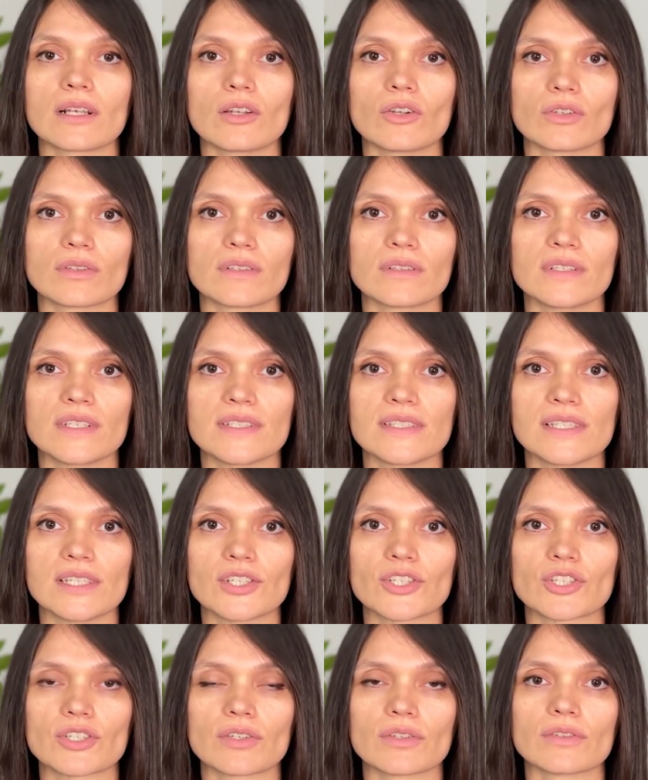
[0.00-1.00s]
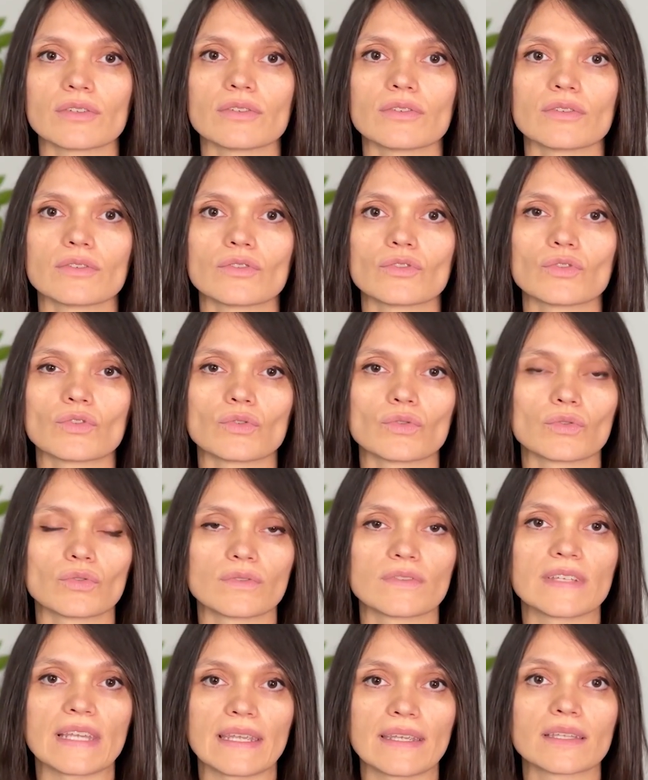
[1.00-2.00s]
a lot the decision
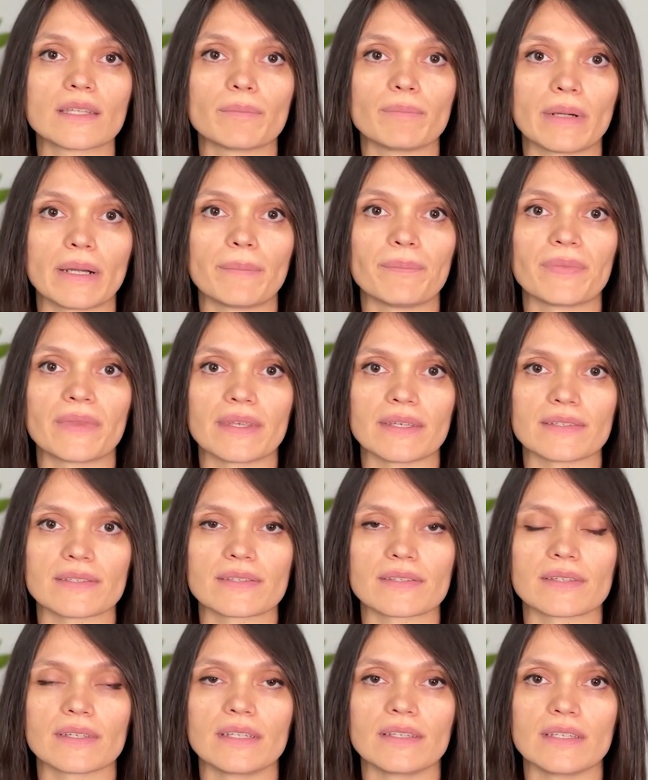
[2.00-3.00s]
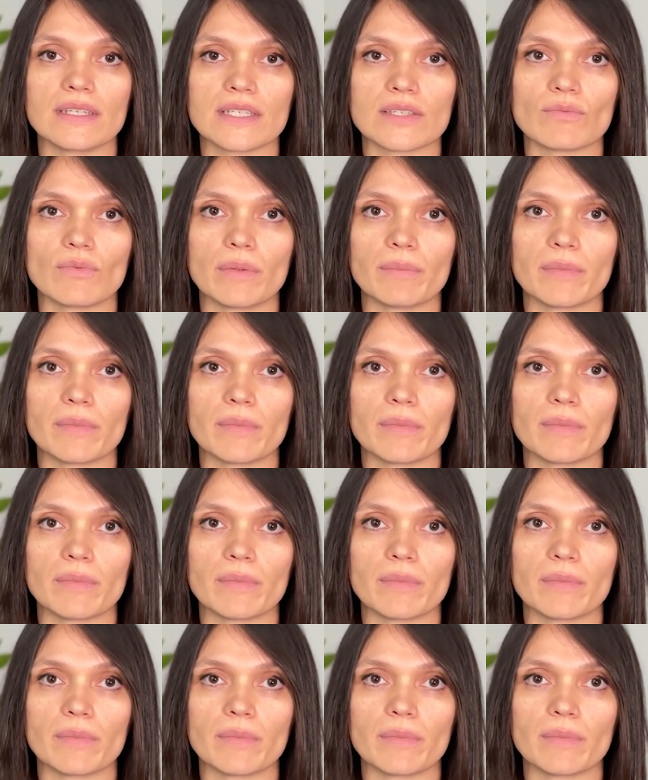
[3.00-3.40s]
to take the PAP test in these